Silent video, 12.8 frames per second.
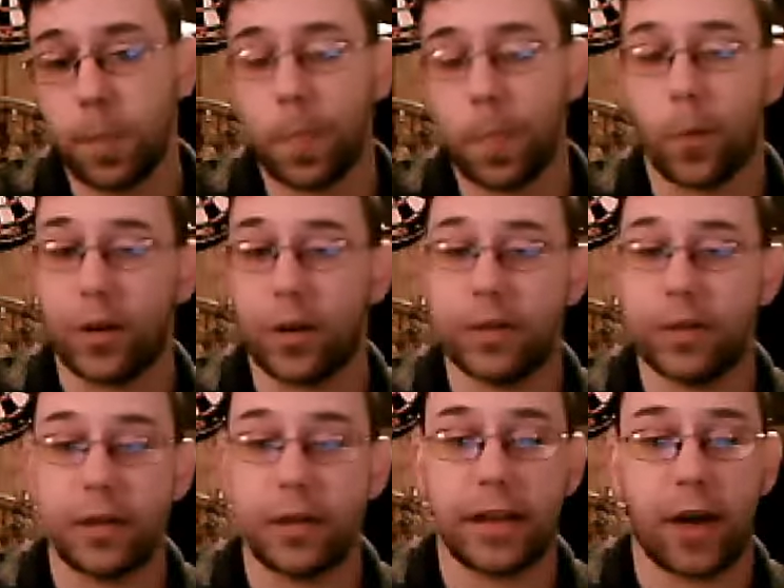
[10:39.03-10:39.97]
Or you
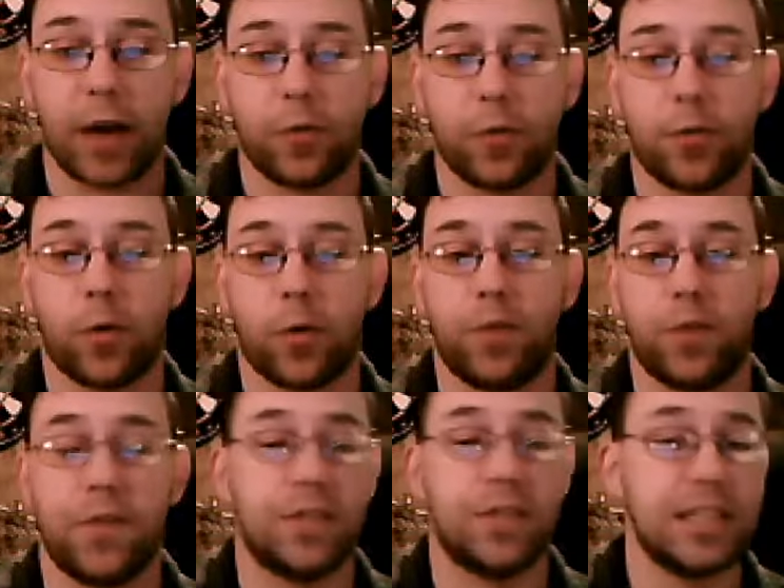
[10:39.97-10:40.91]
can count for
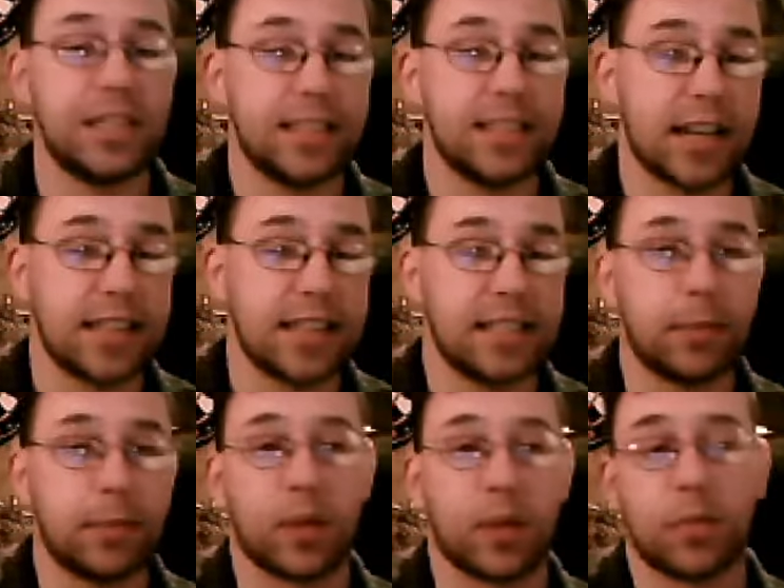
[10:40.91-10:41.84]
15 seconds and
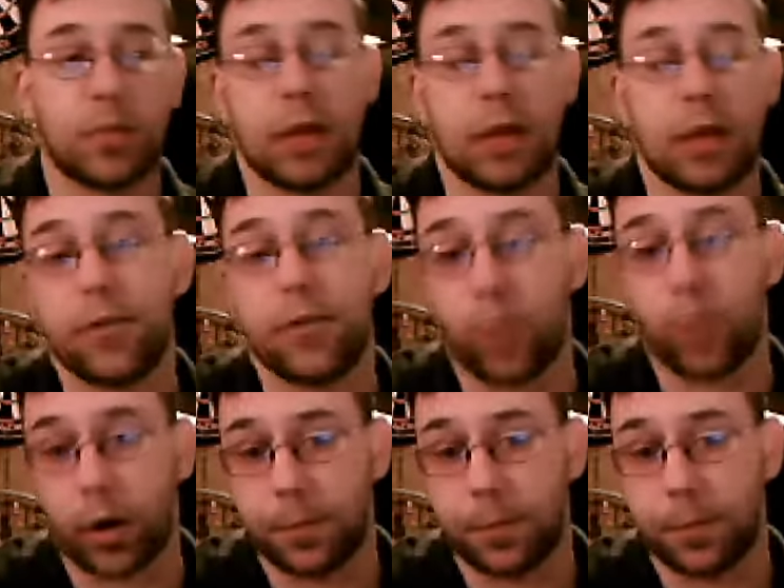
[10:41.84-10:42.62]
multiply by 4.